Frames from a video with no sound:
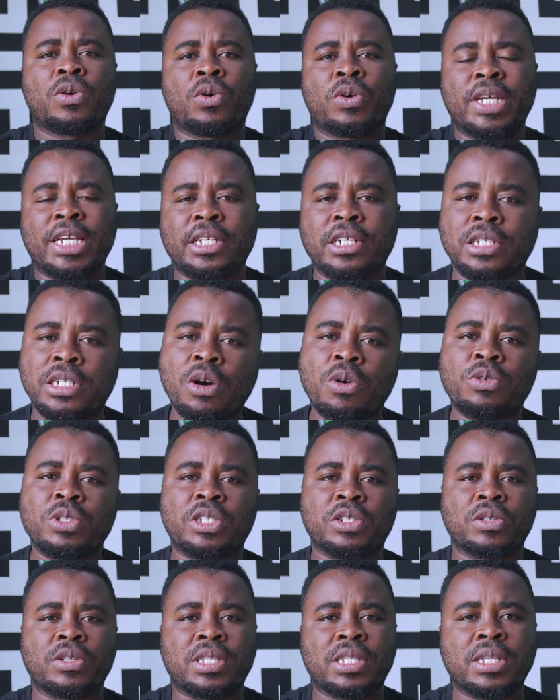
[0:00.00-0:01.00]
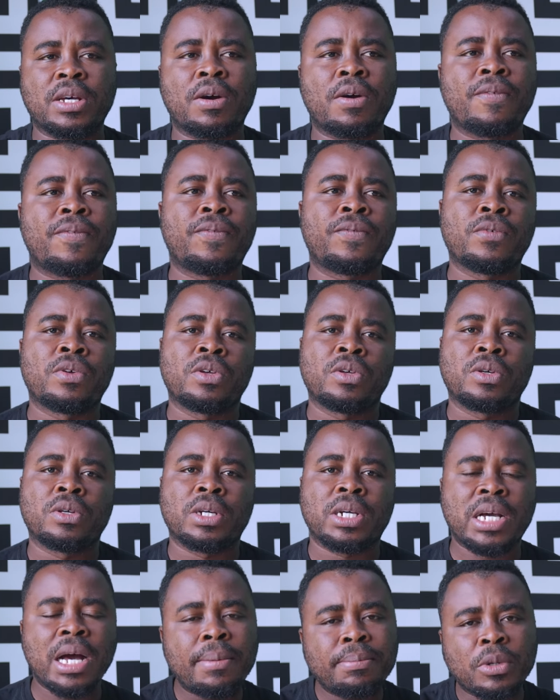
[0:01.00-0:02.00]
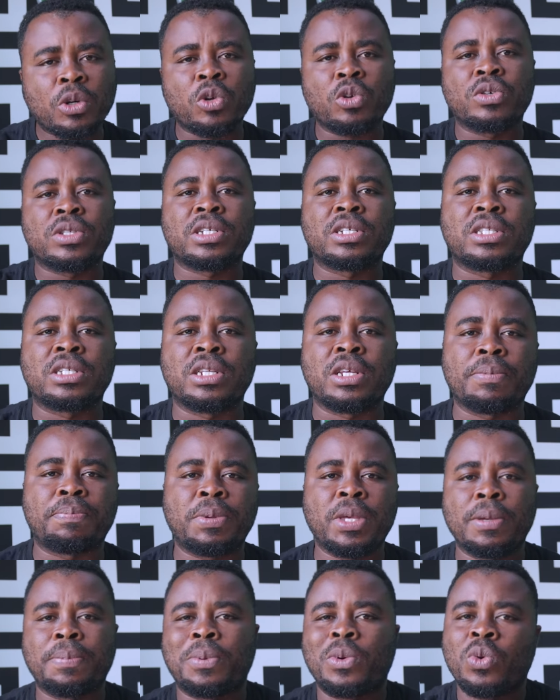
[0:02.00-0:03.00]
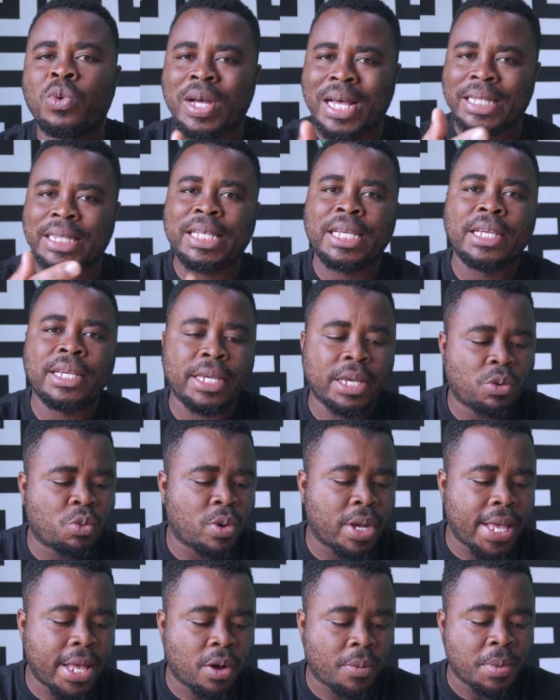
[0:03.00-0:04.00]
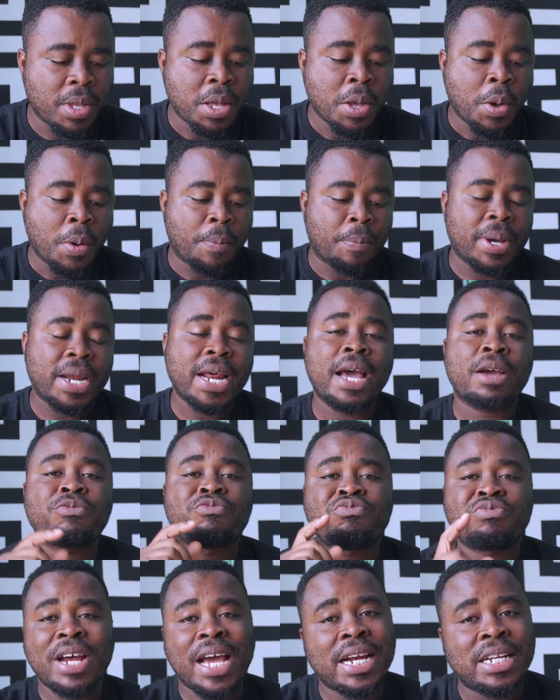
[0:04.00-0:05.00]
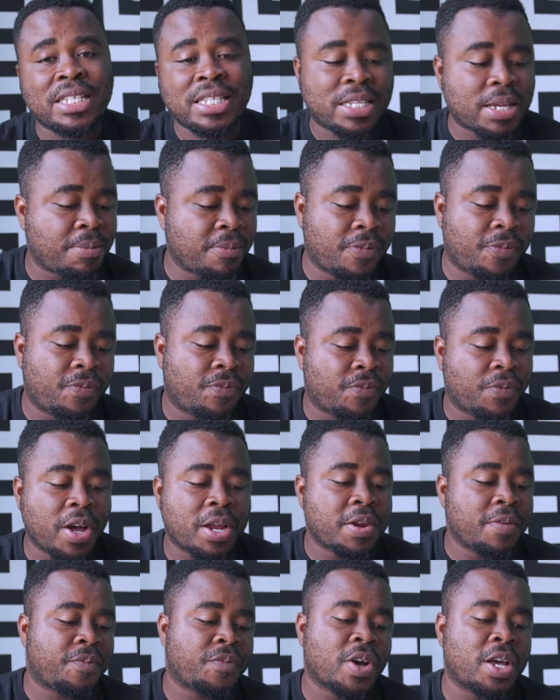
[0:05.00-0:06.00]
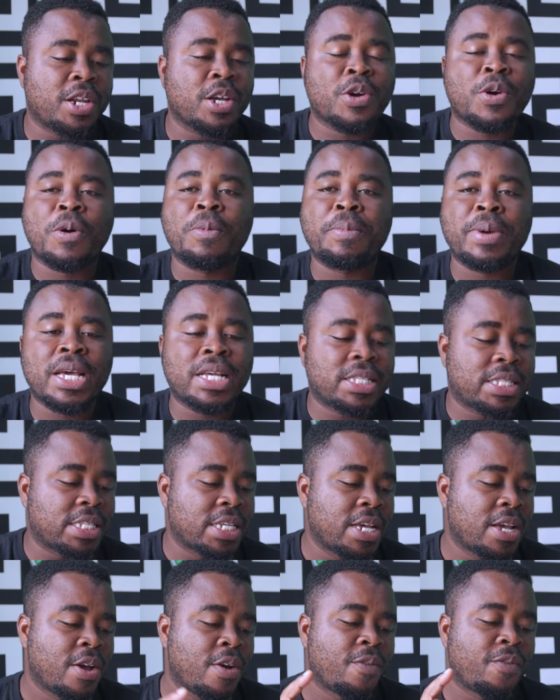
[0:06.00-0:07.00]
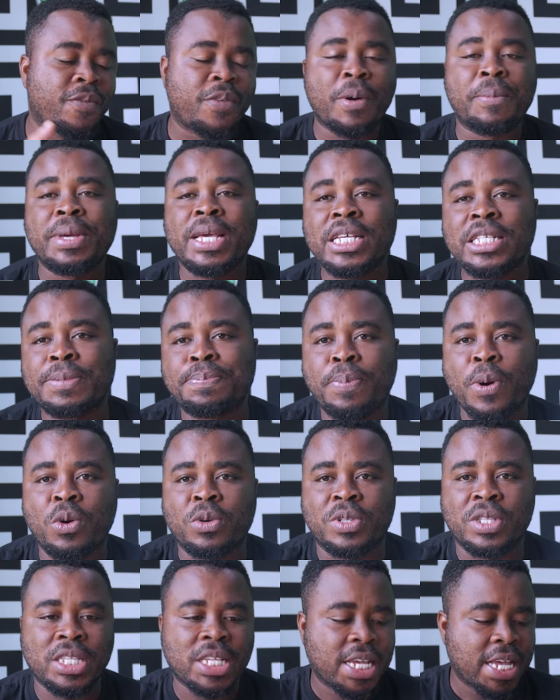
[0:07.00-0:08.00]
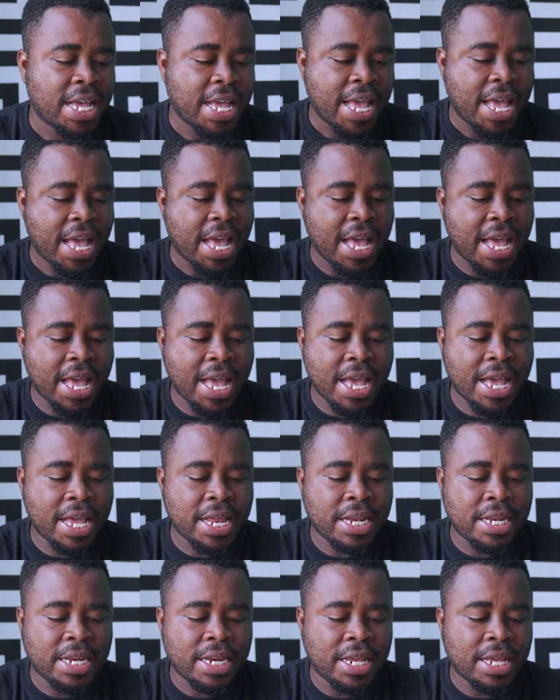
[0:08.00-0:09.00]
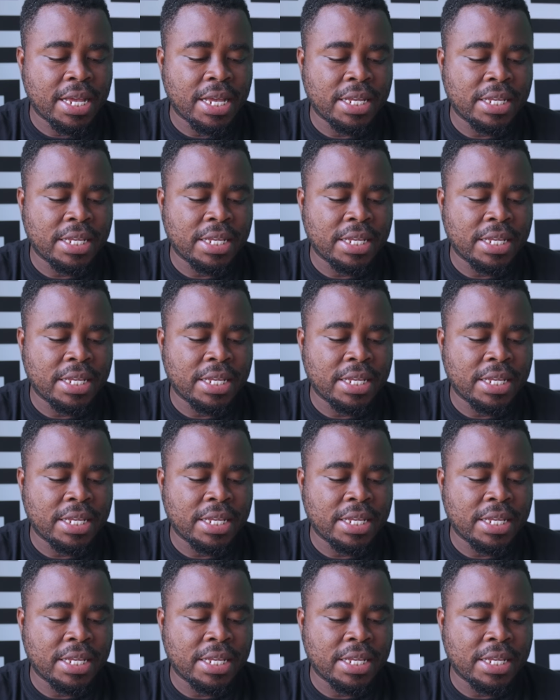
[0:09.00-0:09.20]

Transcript: know, indulge yourself, come closer to the people. I think it will help. But I read some funny, funny comments from his post. And